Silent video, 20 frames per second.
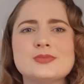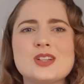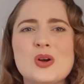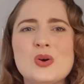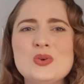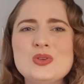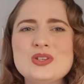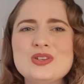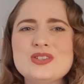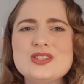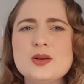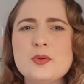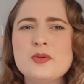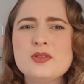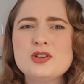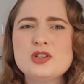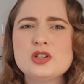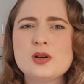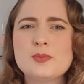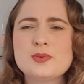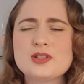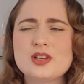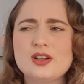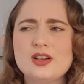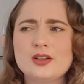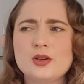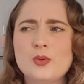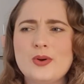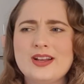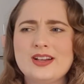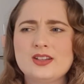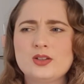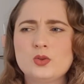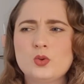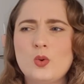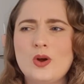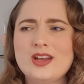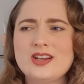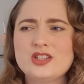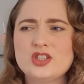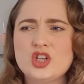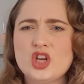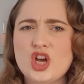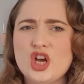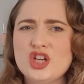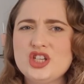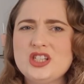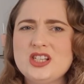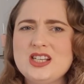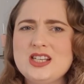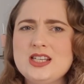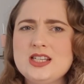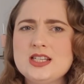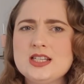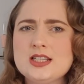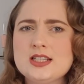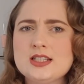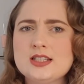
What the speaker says: Also, some of the shops are quite dirty.